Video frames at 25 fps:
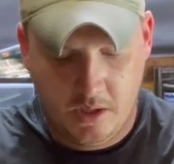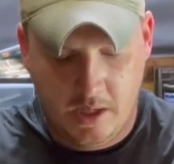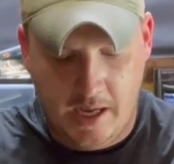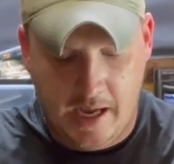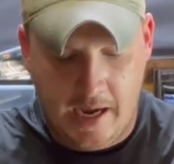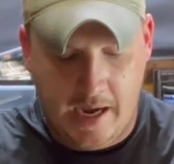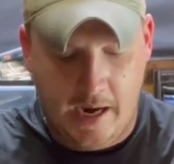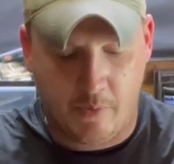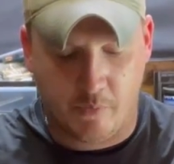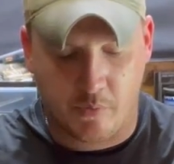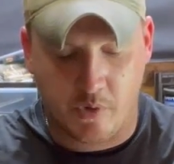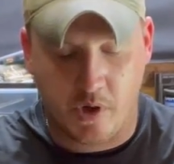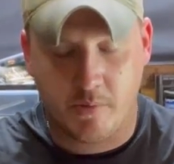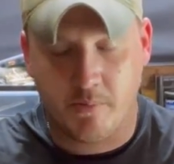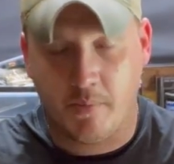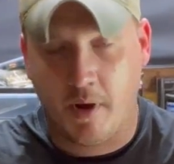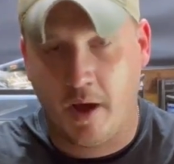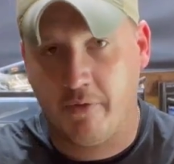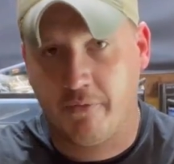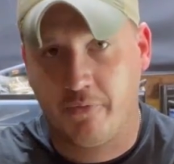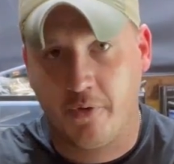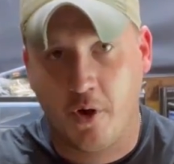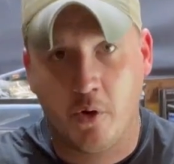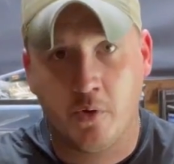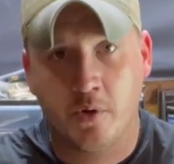I run my
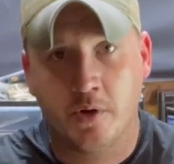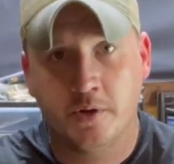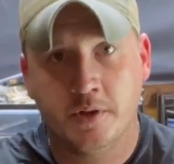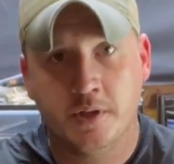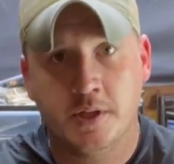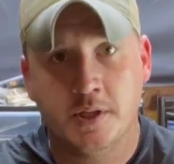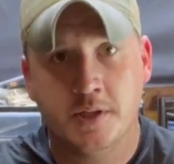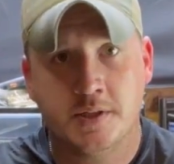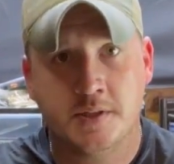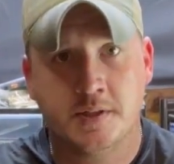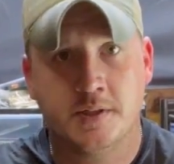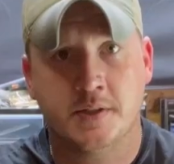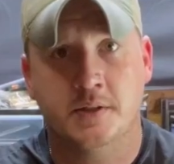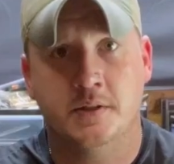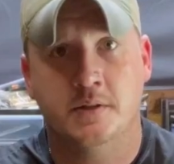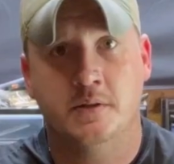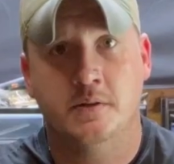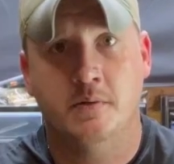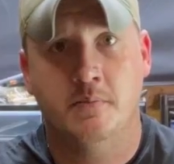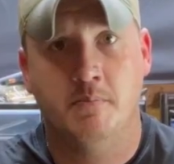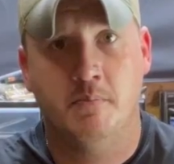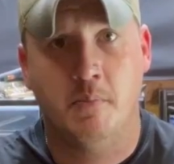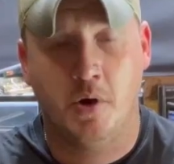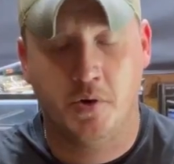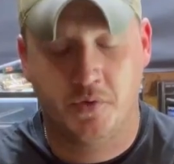phone in this
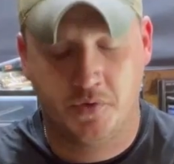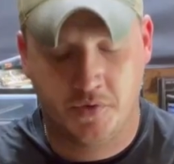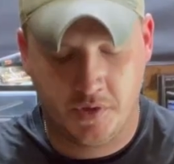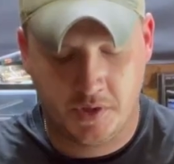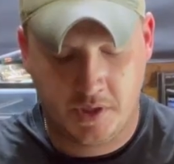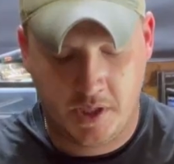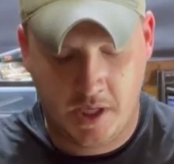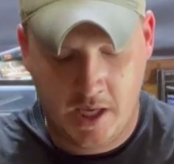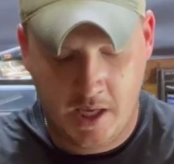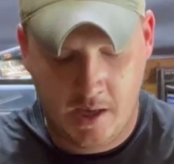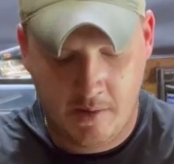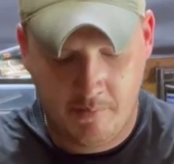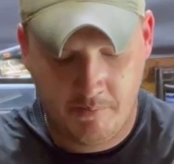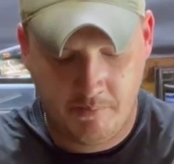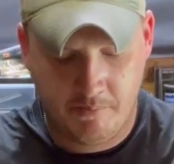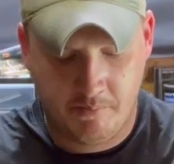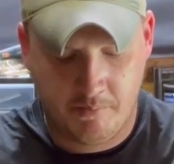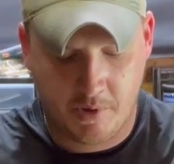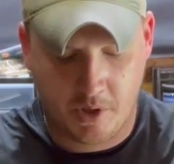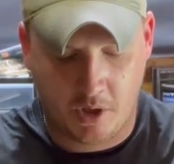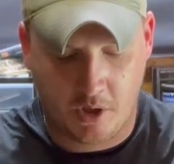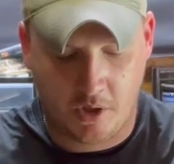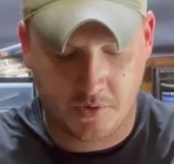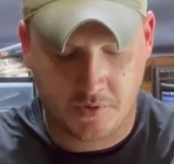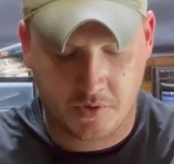most of the time,
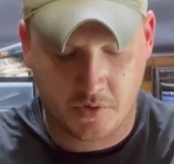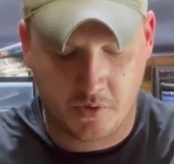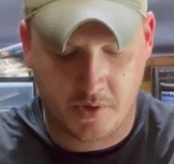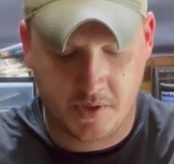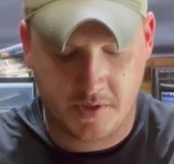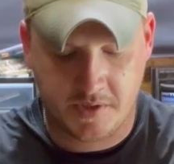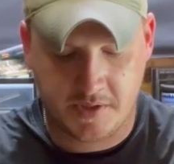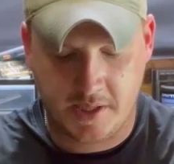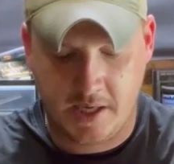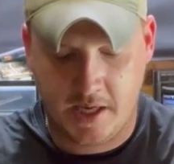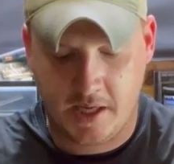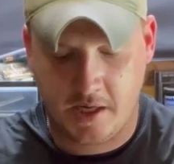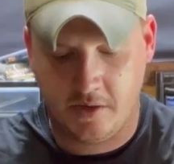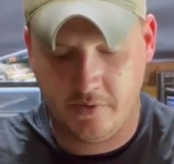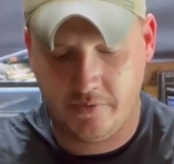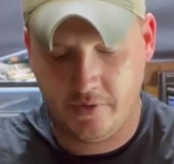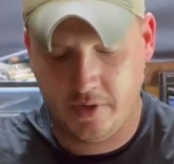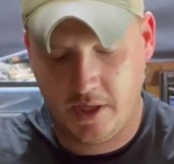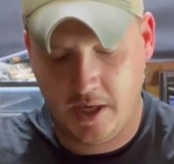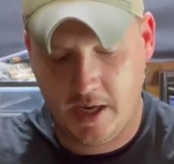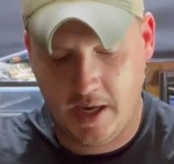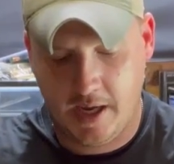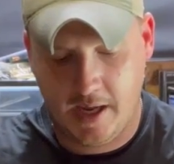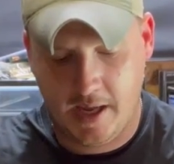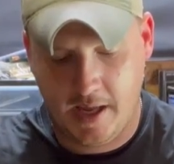but also inside of it
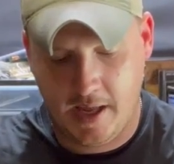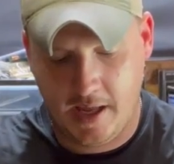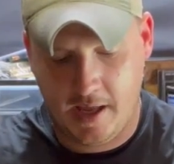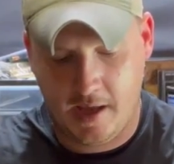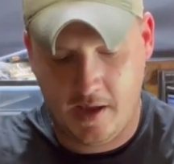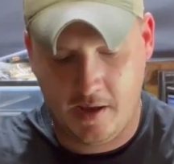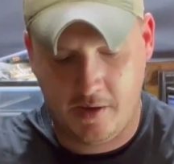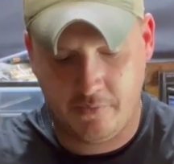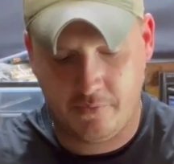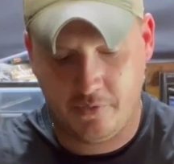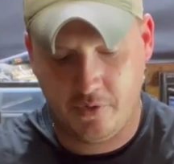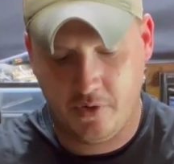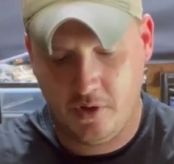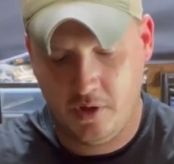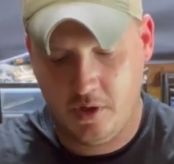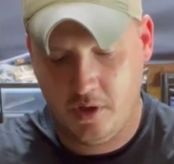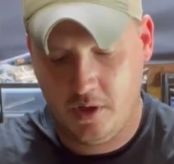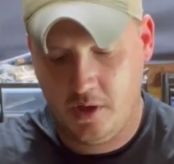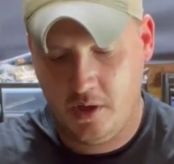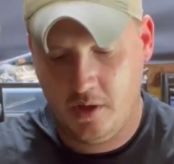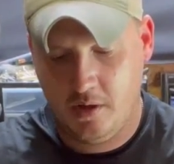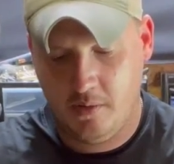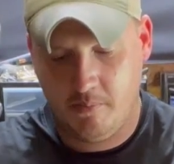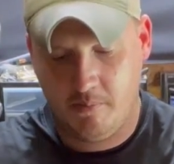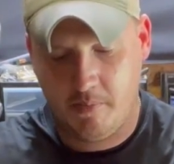I have
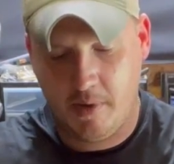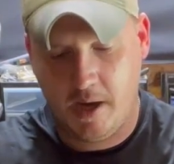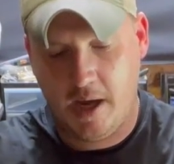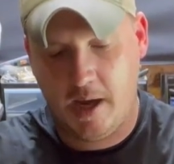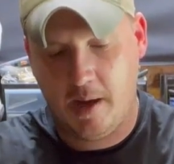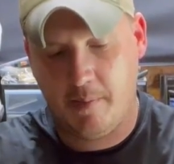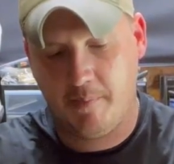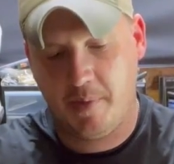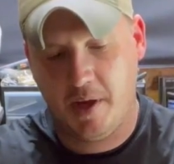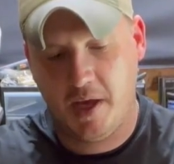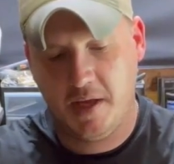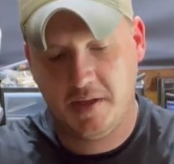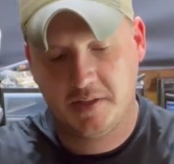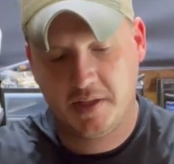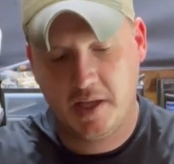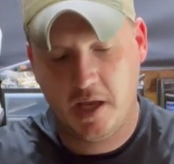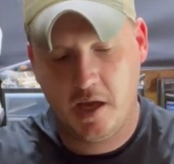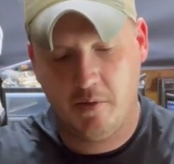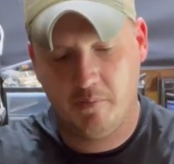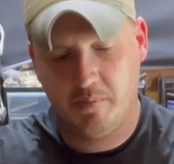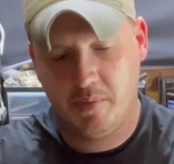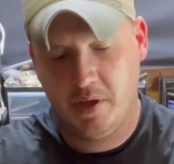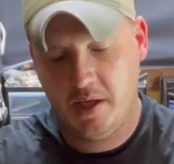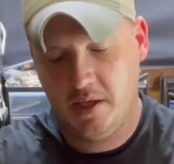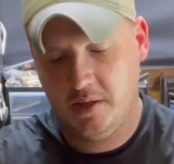my pace
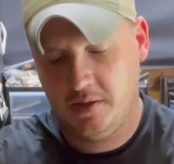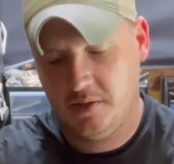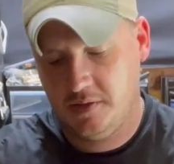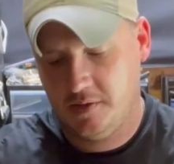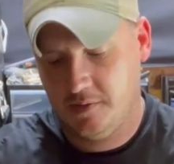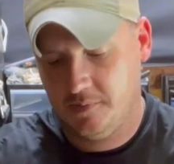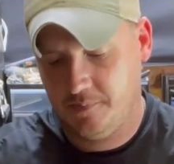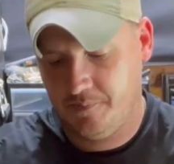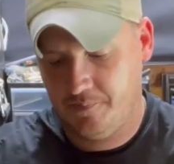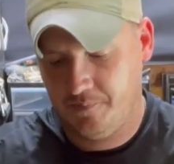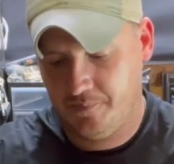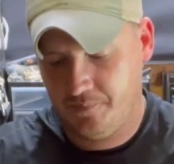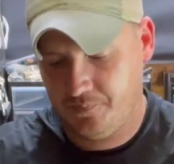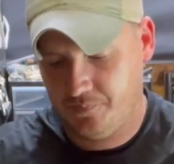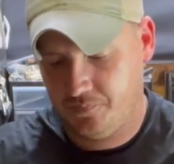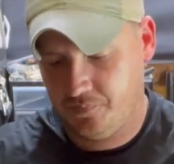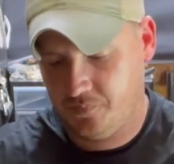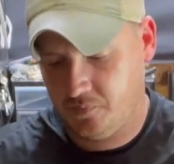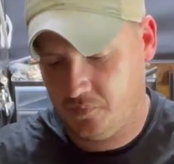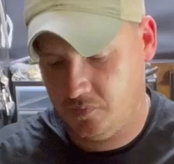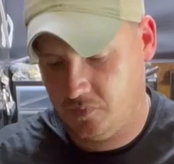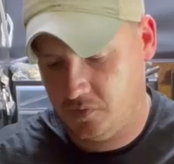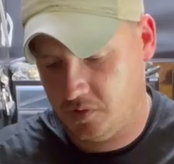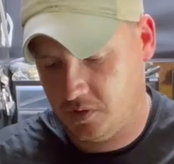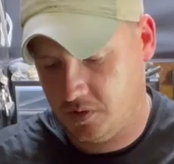count beads,
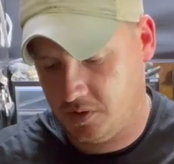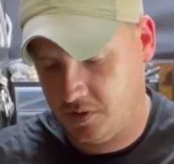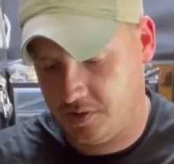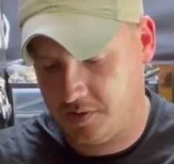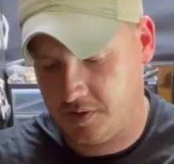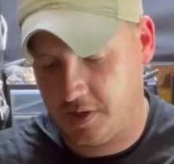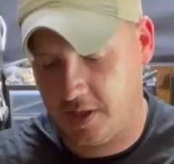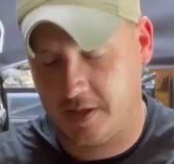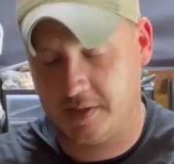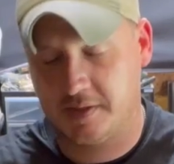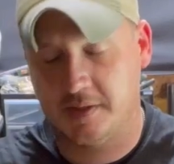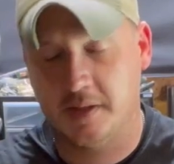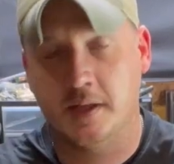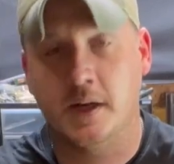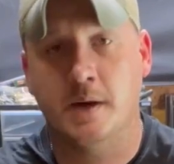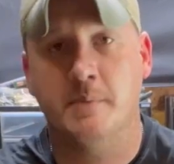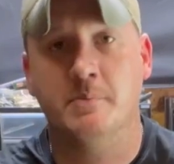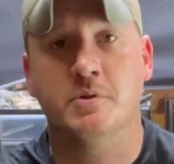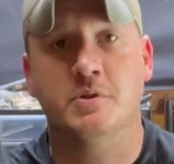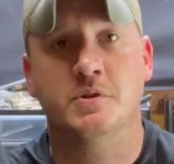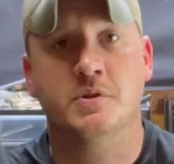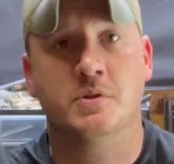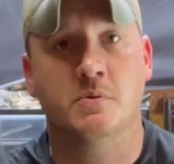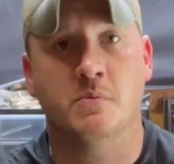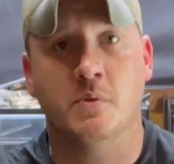because like I said, I'm
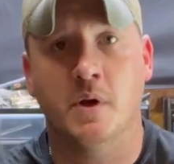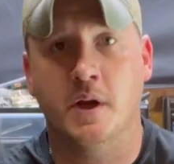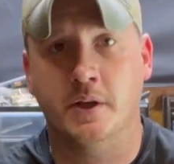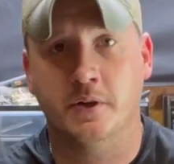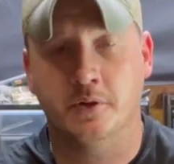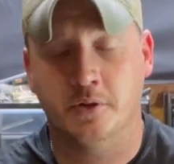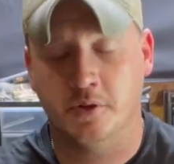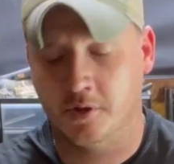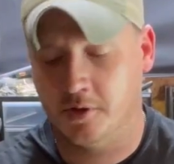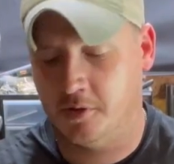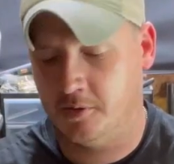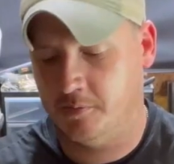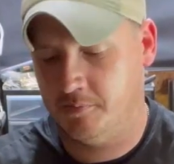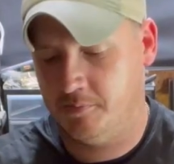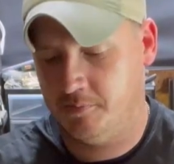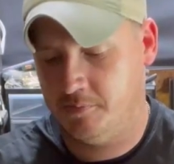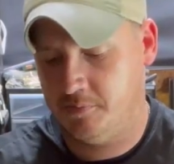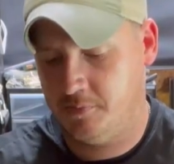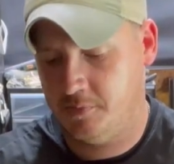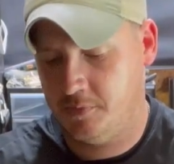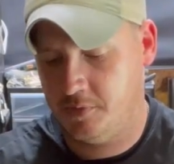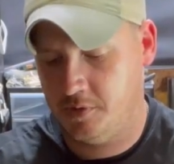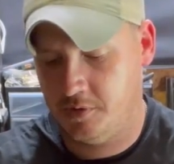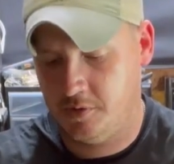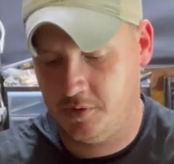just a regular
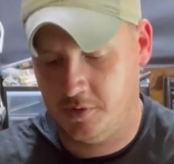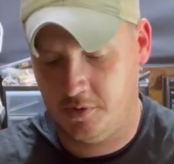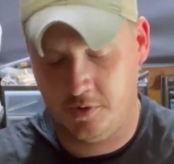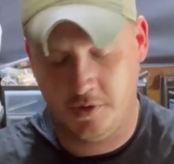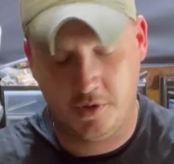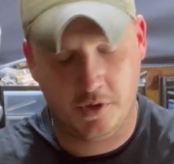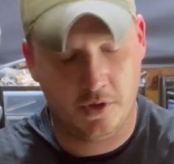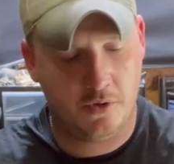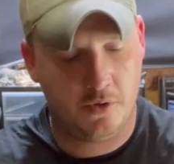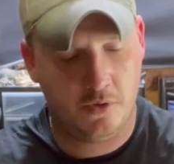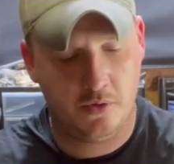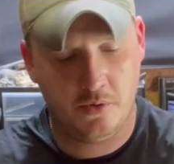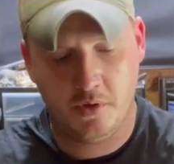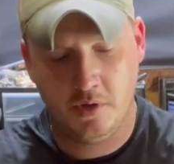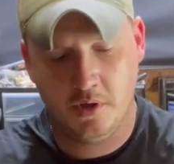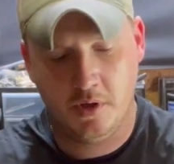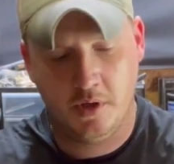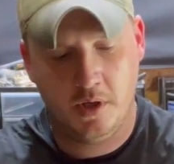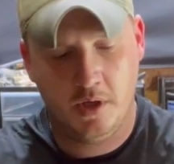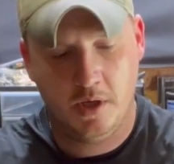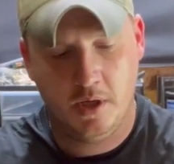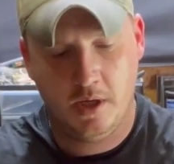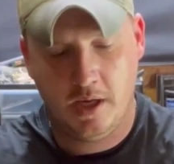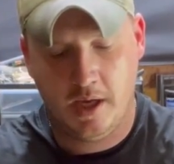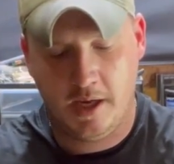dude.
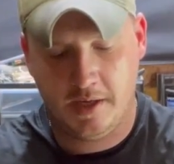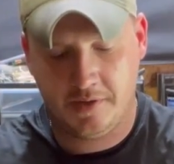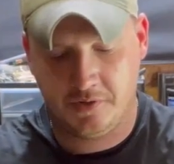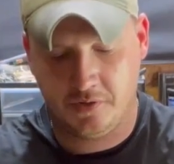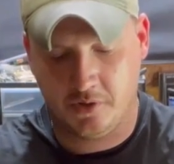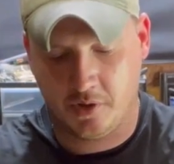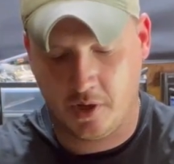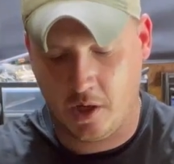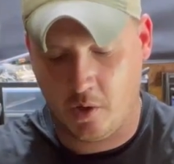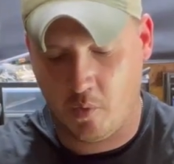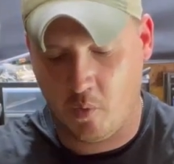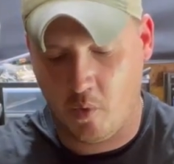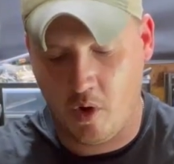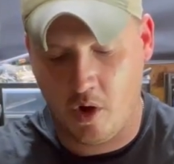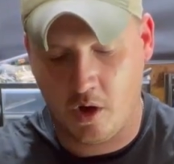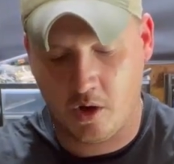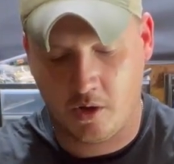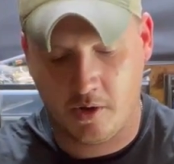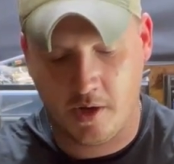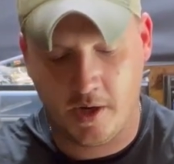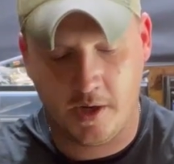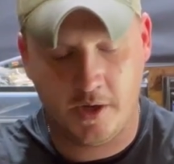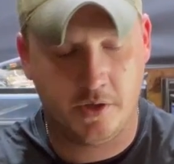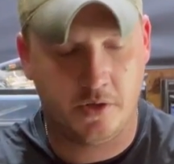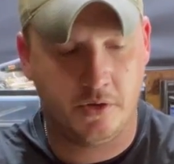I still got to walk
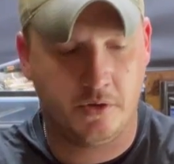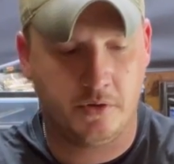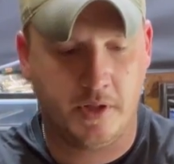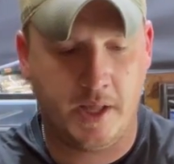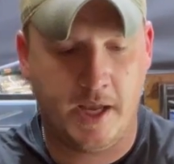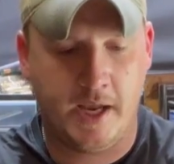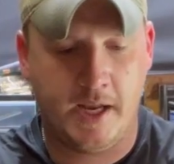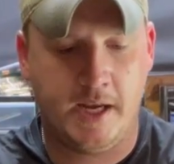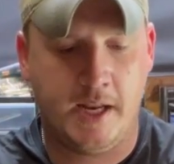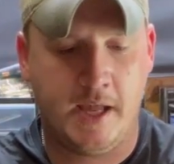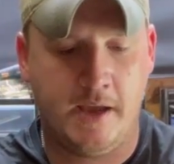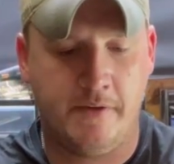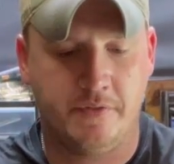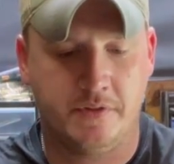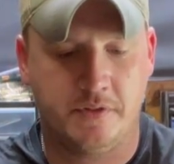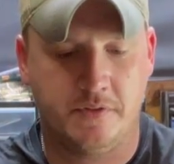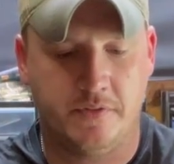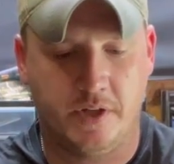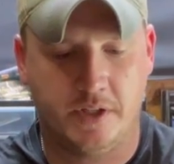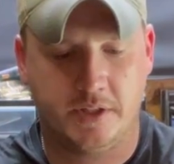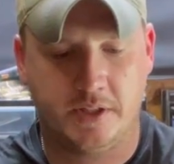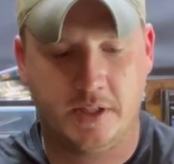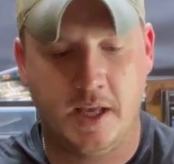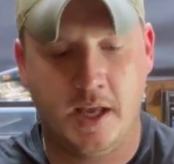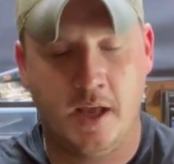around, do land nav and stuff
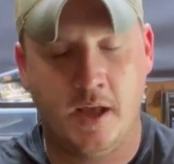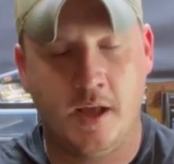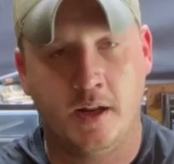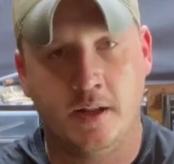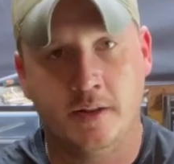like that.